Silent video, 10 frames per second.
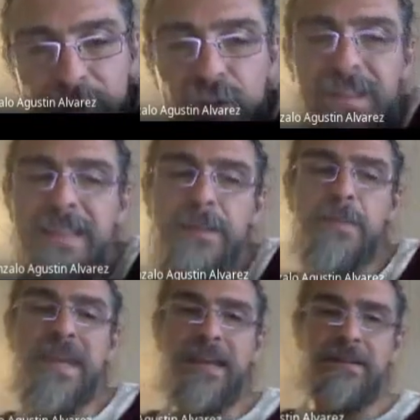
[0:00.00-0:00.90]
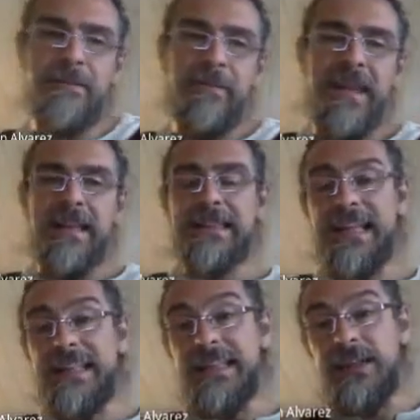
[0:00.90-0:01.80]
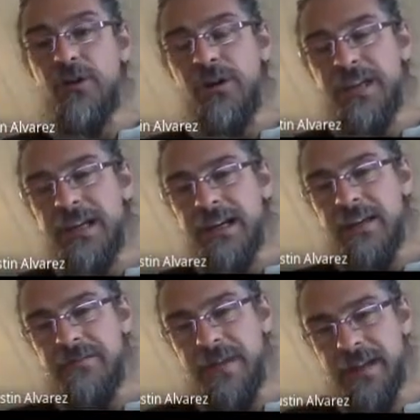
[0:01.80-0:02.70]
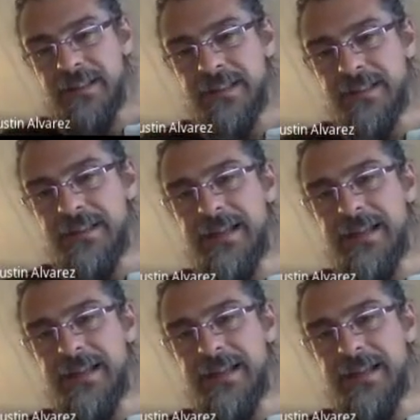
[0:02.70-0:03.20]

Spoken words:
So that means that the decoherent effects